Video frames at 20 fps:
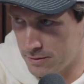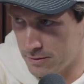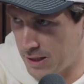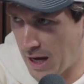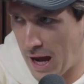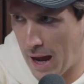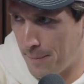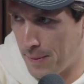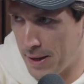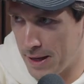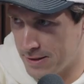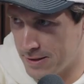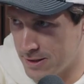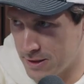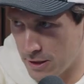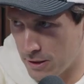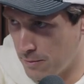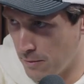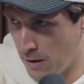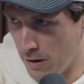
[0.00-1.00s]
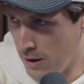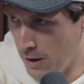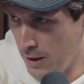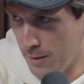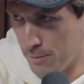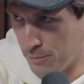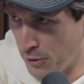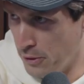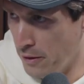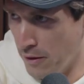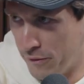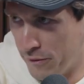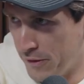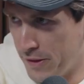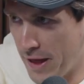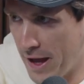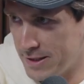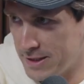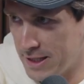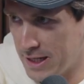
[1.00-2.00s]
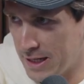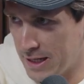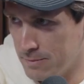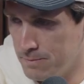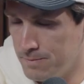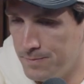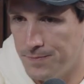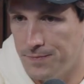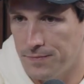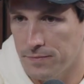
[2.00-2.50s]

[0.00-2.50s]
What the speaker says: cap hits are brutal for that team.